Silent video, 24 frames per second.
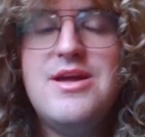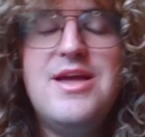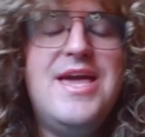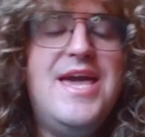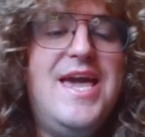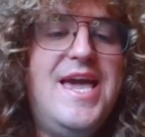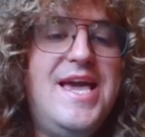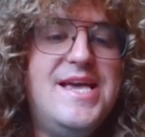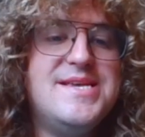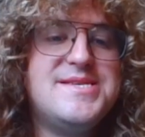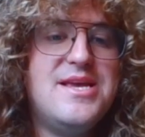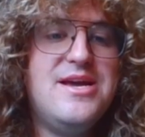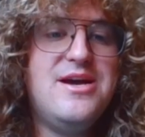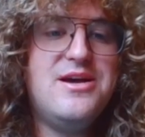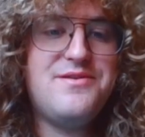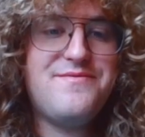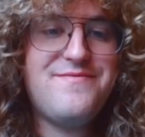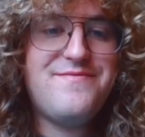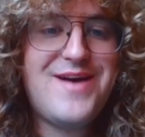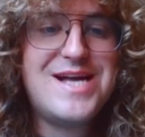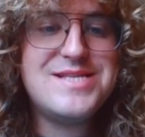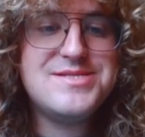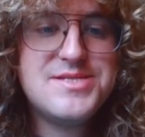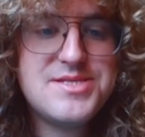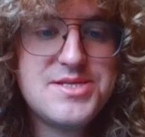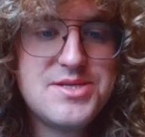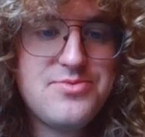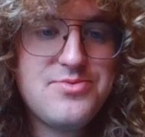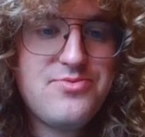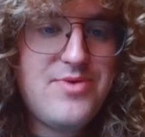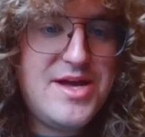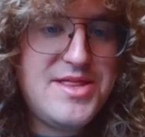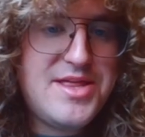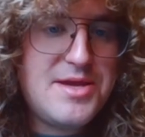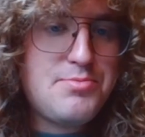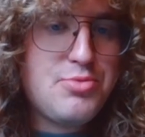It's advanced
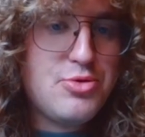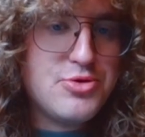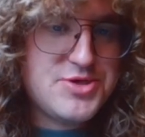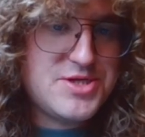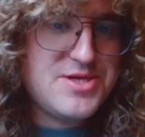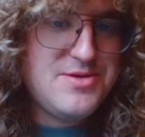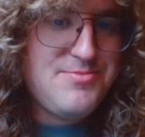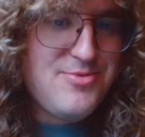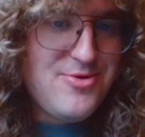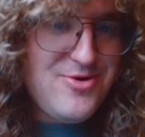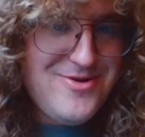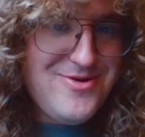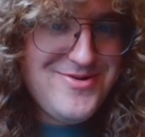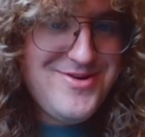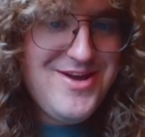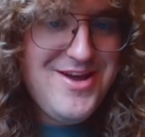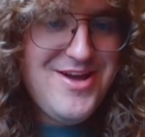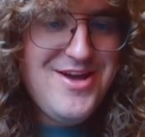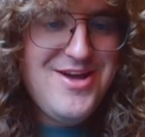where they push the pawn.